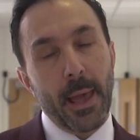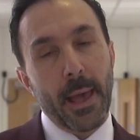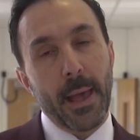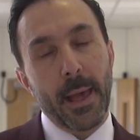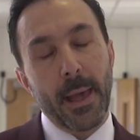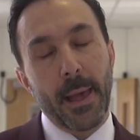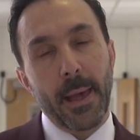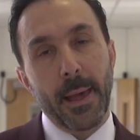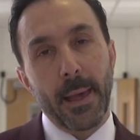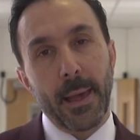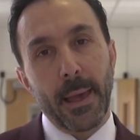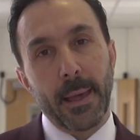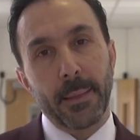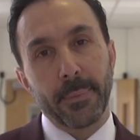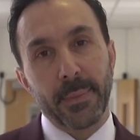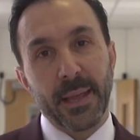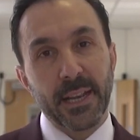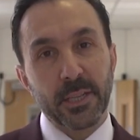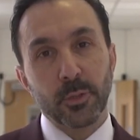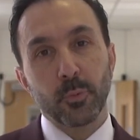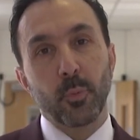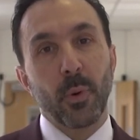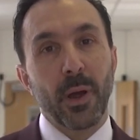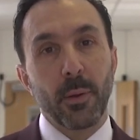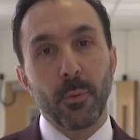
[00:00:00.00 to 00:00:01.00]
And
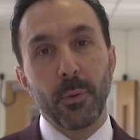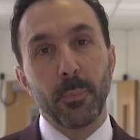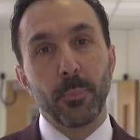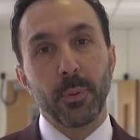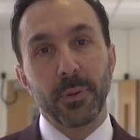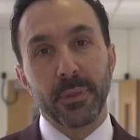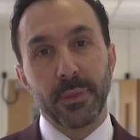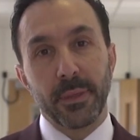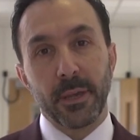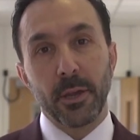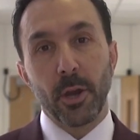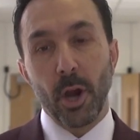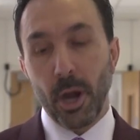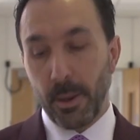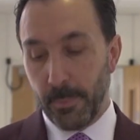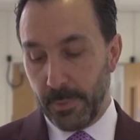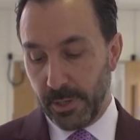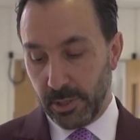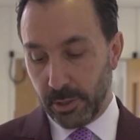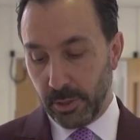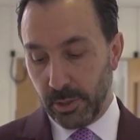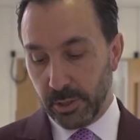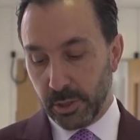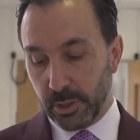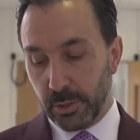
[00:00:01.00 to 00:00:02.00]
that's why we put the
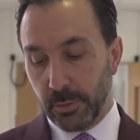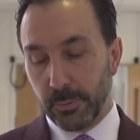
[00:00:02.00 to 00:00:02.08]
garment on,